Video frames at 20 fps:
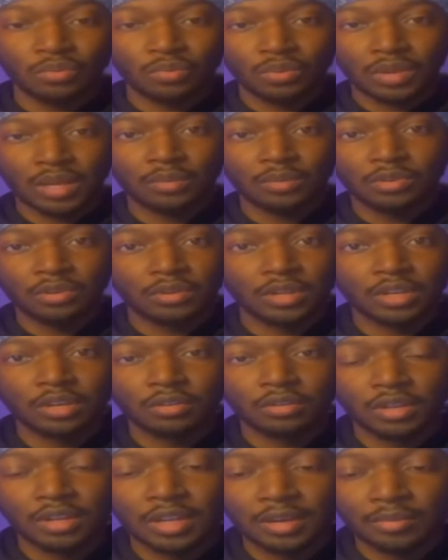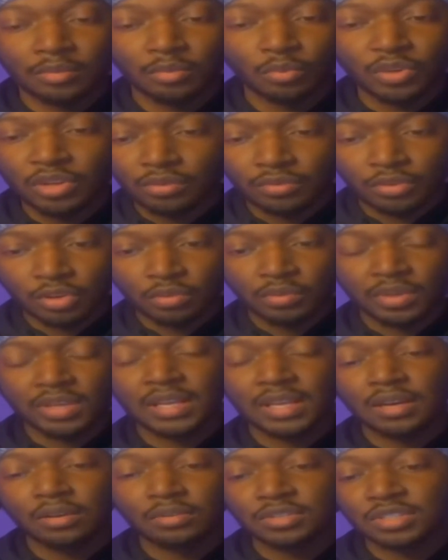Like, we only know the labyrinth. We don't know what
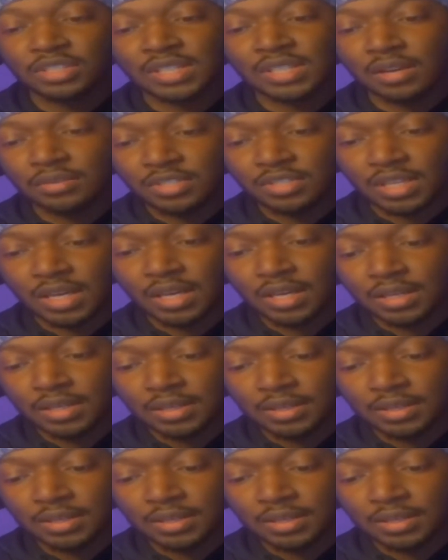else is outside.